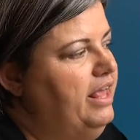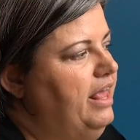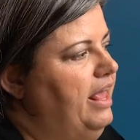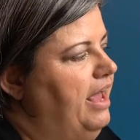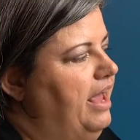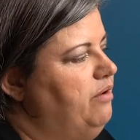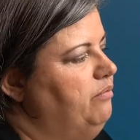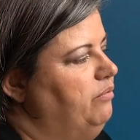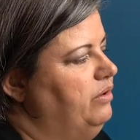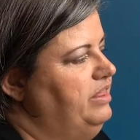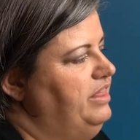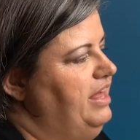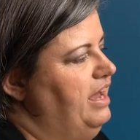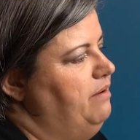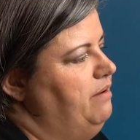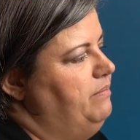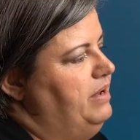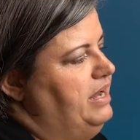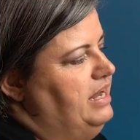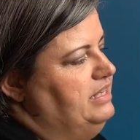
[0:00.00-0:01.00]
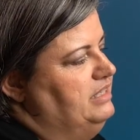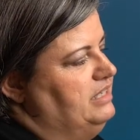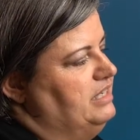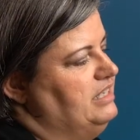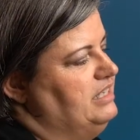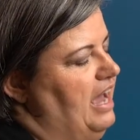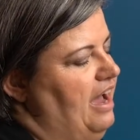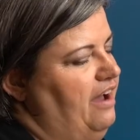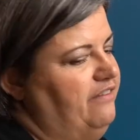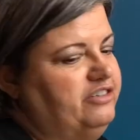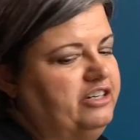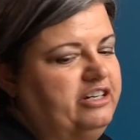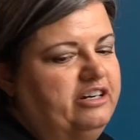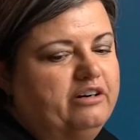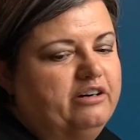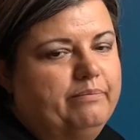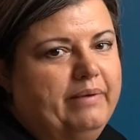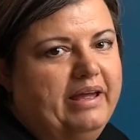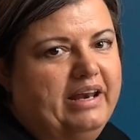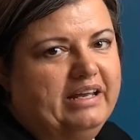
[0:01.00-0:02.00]
And what that means is after
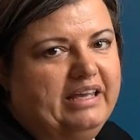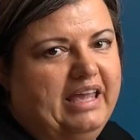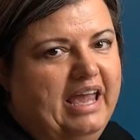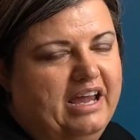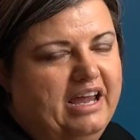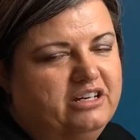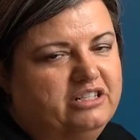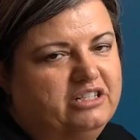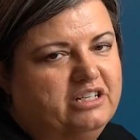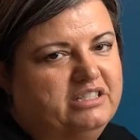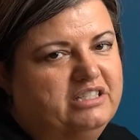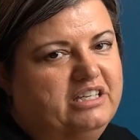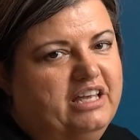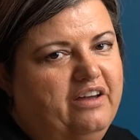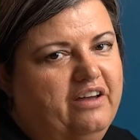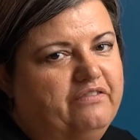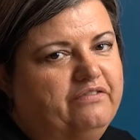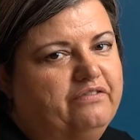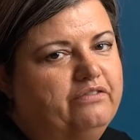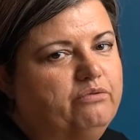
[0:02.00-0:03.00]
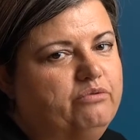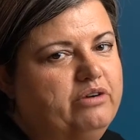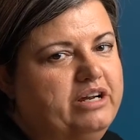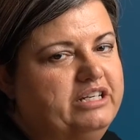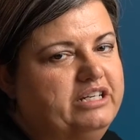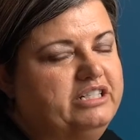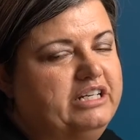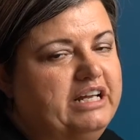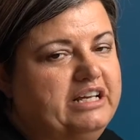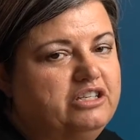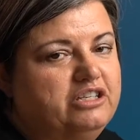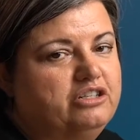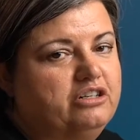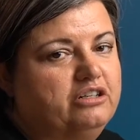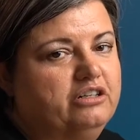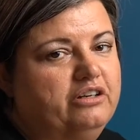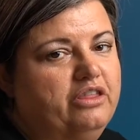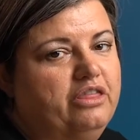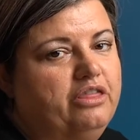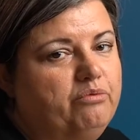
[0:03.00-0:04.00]
your medications have reached a
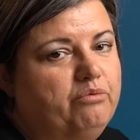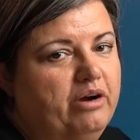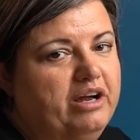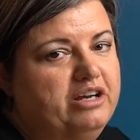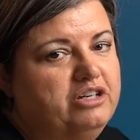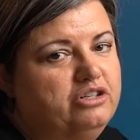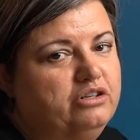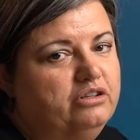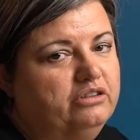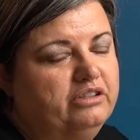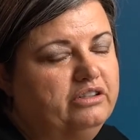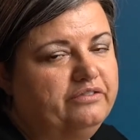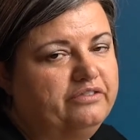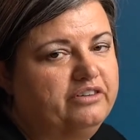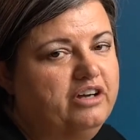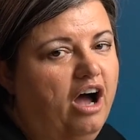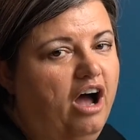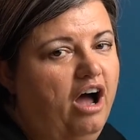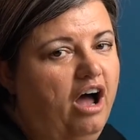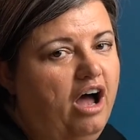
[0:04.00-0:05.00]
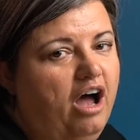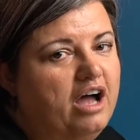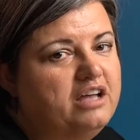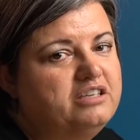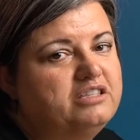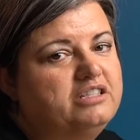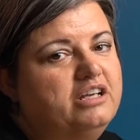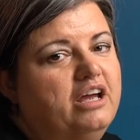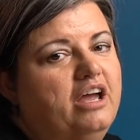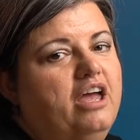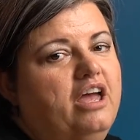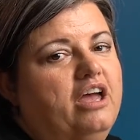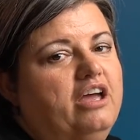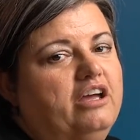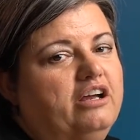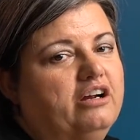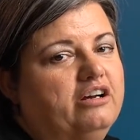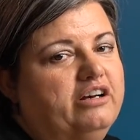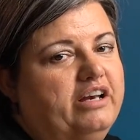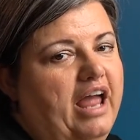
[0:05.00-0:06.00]
certain threshold of cost,
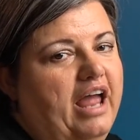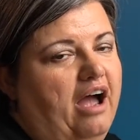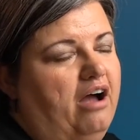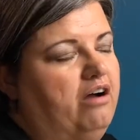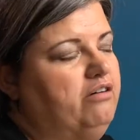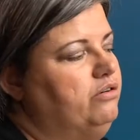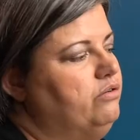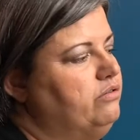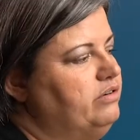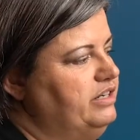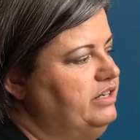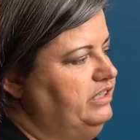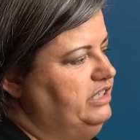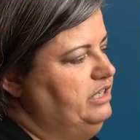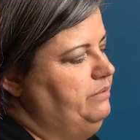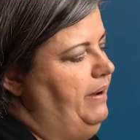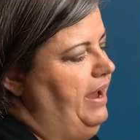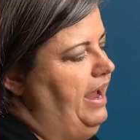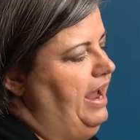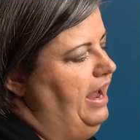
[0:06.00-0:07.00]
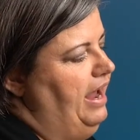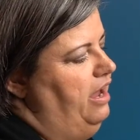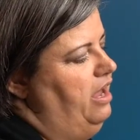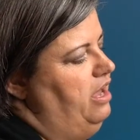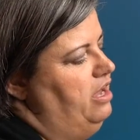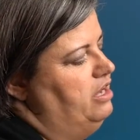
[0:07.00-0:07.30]
you're now going to pay